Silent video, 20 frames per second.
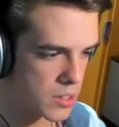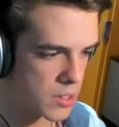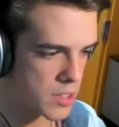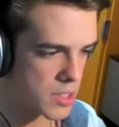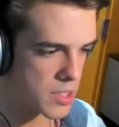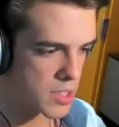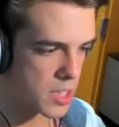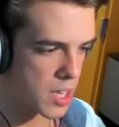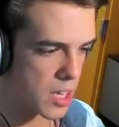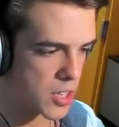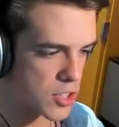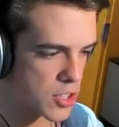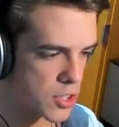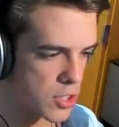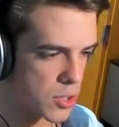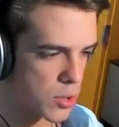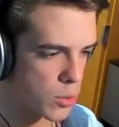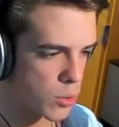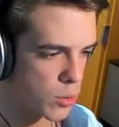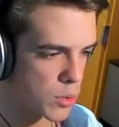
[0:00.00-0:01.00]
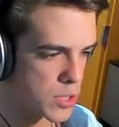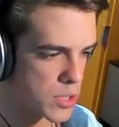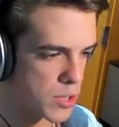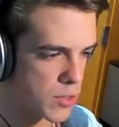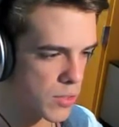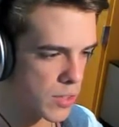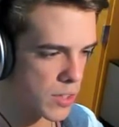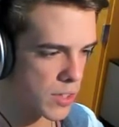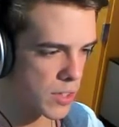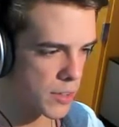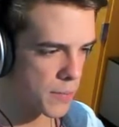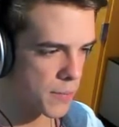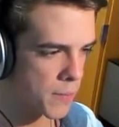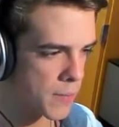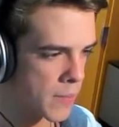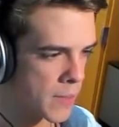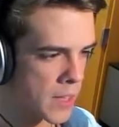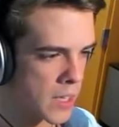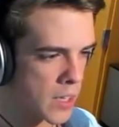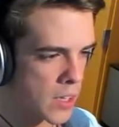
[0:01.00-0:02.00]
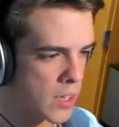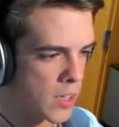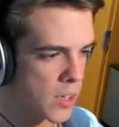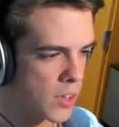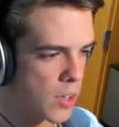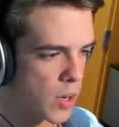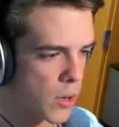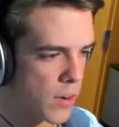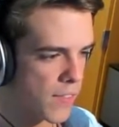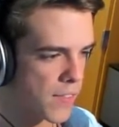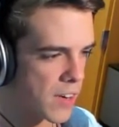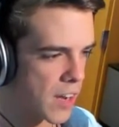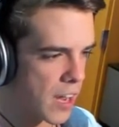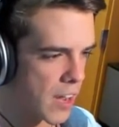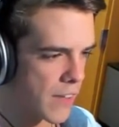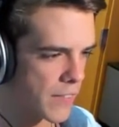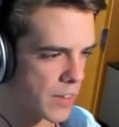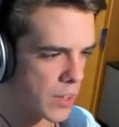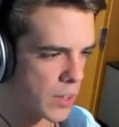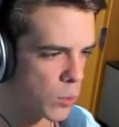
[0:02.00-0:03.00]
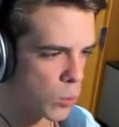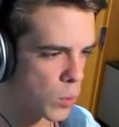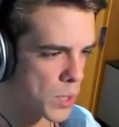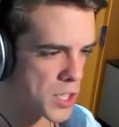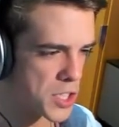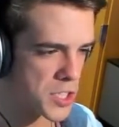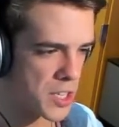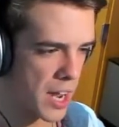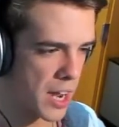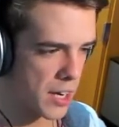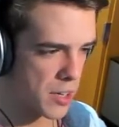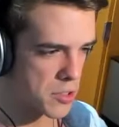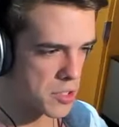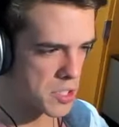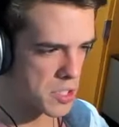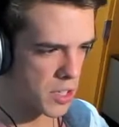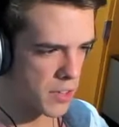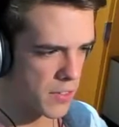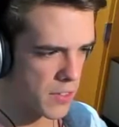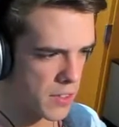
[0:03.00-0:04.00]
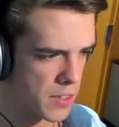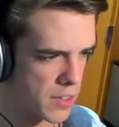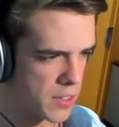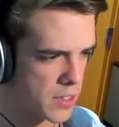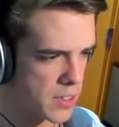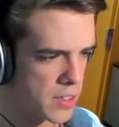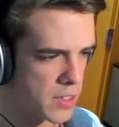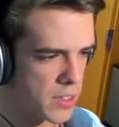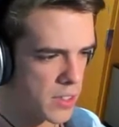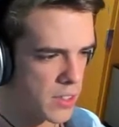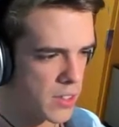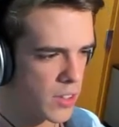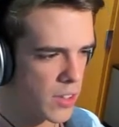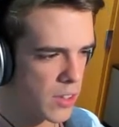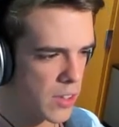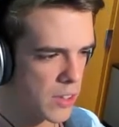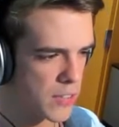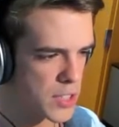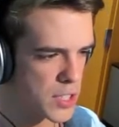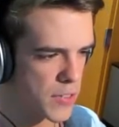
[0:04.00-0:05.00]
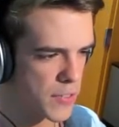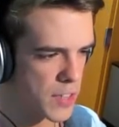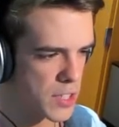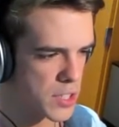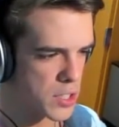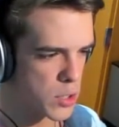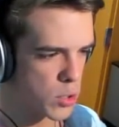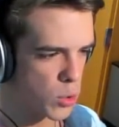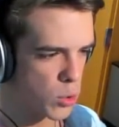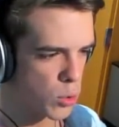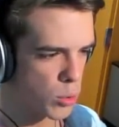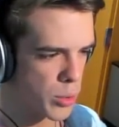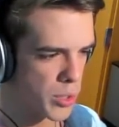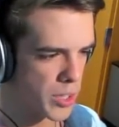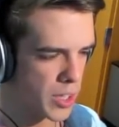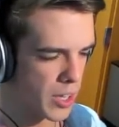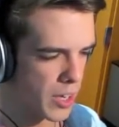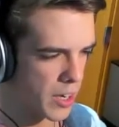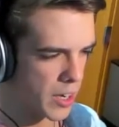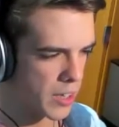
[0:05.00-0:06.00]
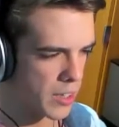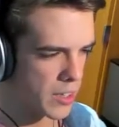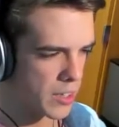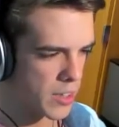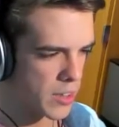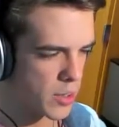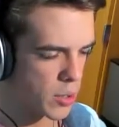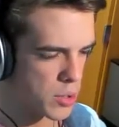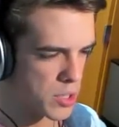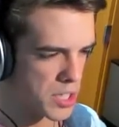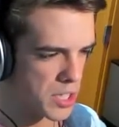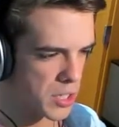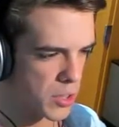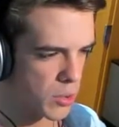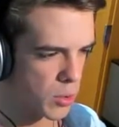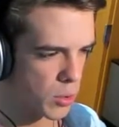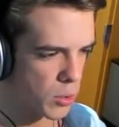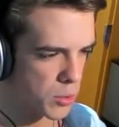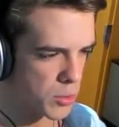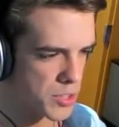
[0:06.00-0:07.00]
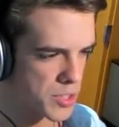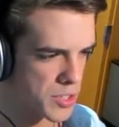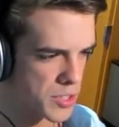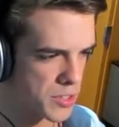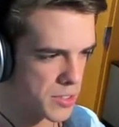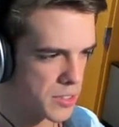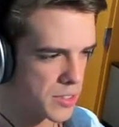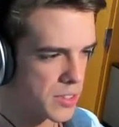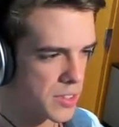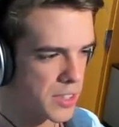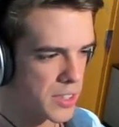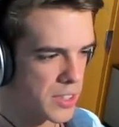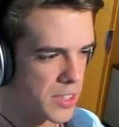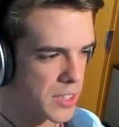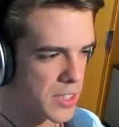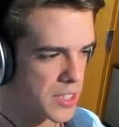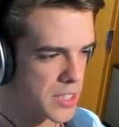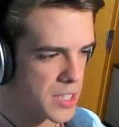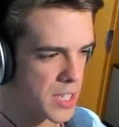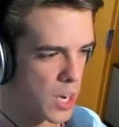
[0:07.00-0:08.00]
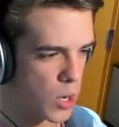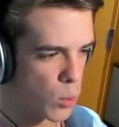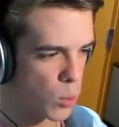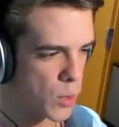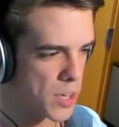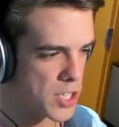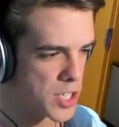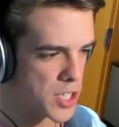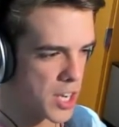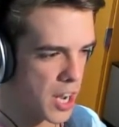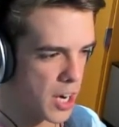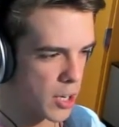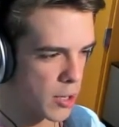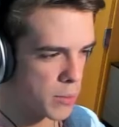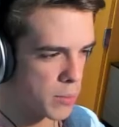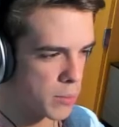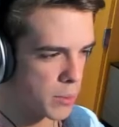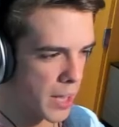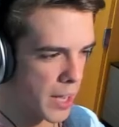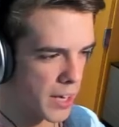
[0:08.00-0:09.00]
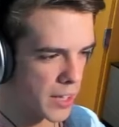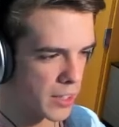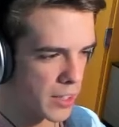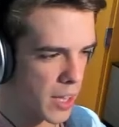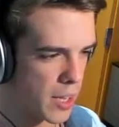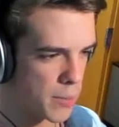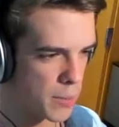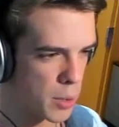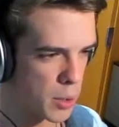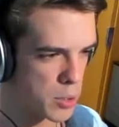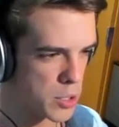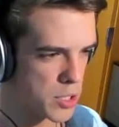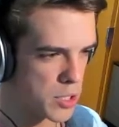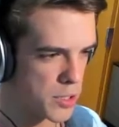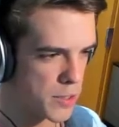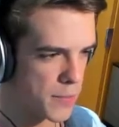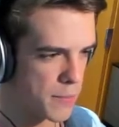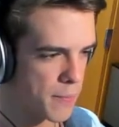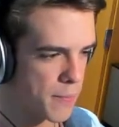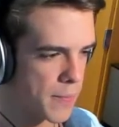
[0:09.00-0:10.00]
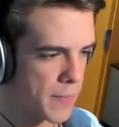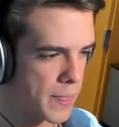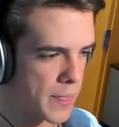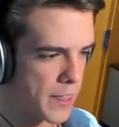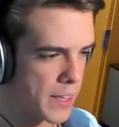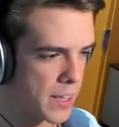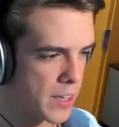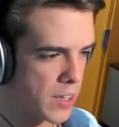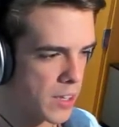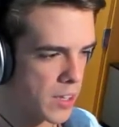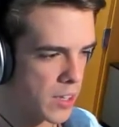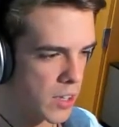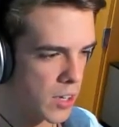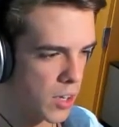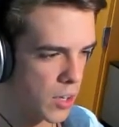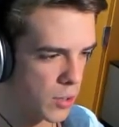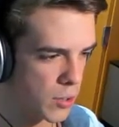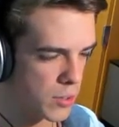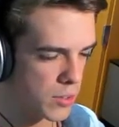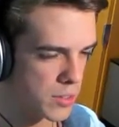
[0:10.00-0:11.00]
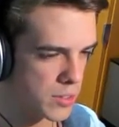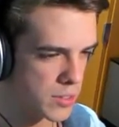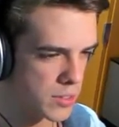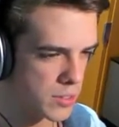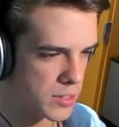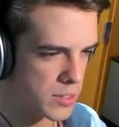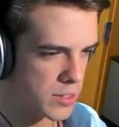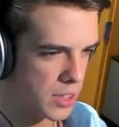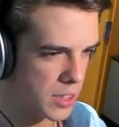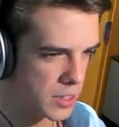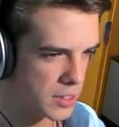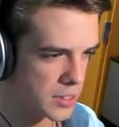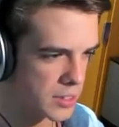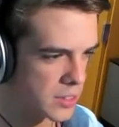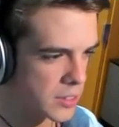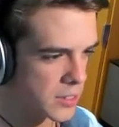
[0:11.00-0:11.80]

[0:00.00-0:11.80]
This is actually cool. What's over here? They don't even have any witch dagger stuff here. They only have stuff that's cool with like 13 year olds. Isn't that a witch dagger blacklight poster? Oh, Huh.